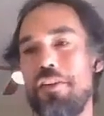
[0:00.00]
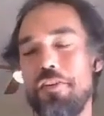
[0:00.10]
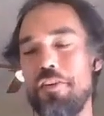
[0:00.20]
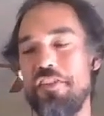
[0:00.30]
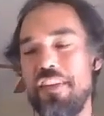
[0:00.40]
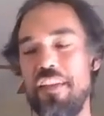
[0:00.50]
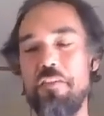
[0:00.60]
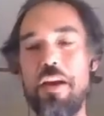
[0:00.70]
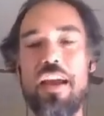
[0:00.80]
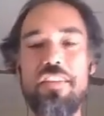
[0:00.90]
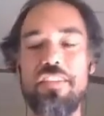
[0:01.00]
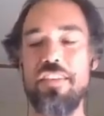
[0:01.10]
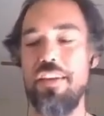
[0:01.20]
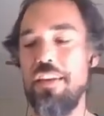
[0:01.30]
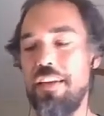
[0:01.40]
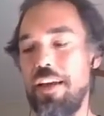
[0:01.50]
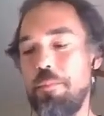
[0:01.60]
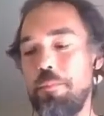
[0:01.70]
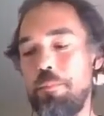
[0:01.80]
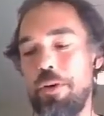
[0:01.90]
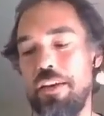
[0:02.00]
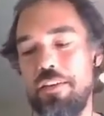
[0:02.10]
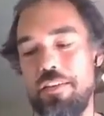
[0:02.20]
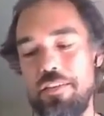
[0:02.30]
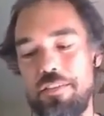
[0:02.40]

are sort of still on the rise, um, but.